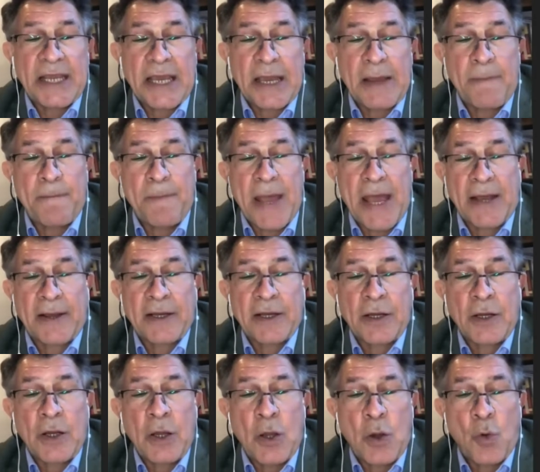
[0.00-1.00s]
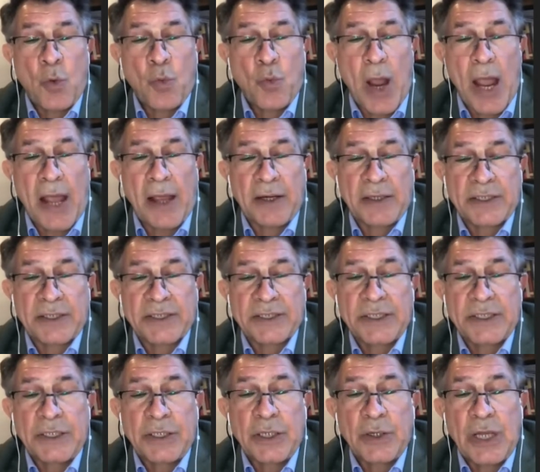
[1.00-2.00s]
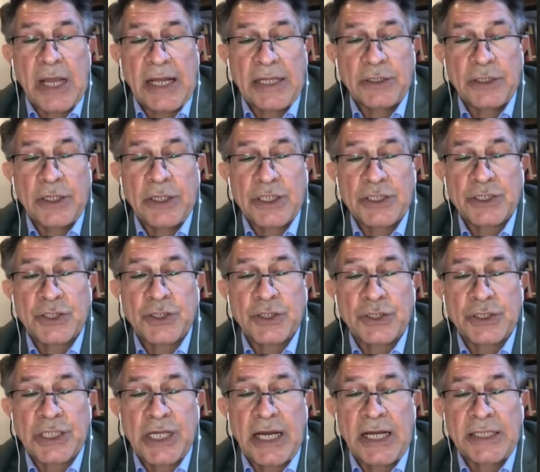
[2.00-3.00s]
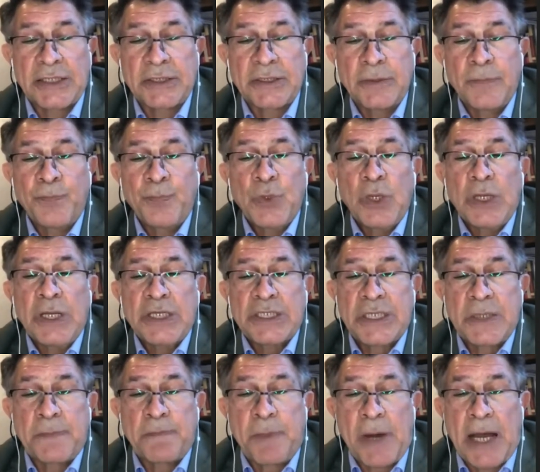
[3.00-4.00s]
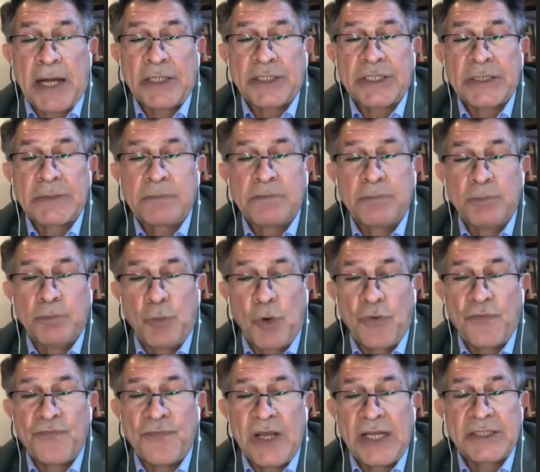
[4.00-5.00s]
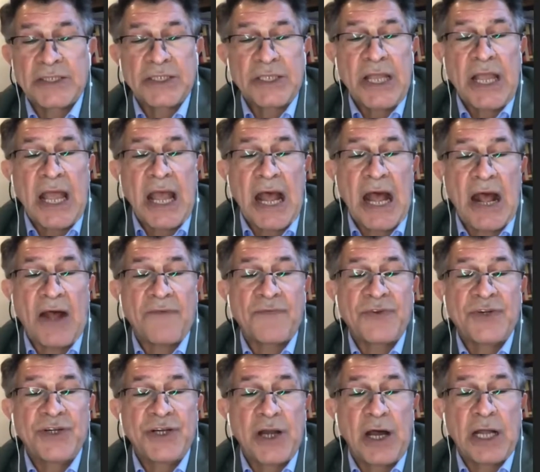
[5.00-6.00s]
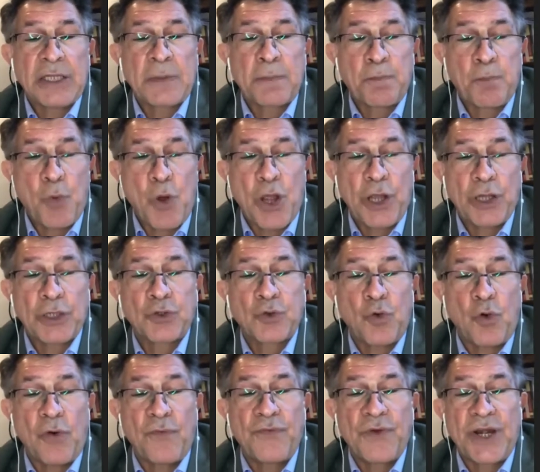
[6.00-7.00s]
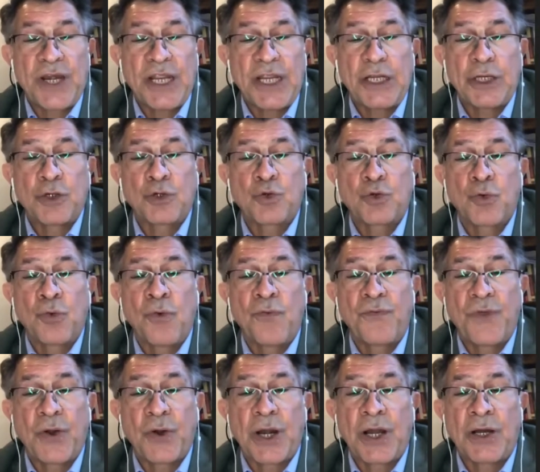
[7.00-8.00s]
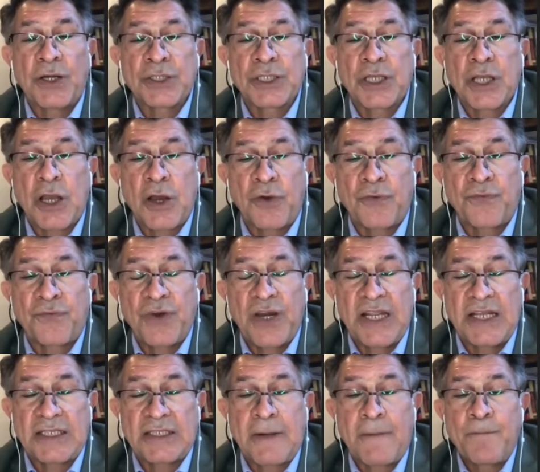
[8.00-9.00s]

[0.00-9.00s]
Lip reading: Quebec, Wales, and Scotland, separatist movements have not boiled over into violent conflict.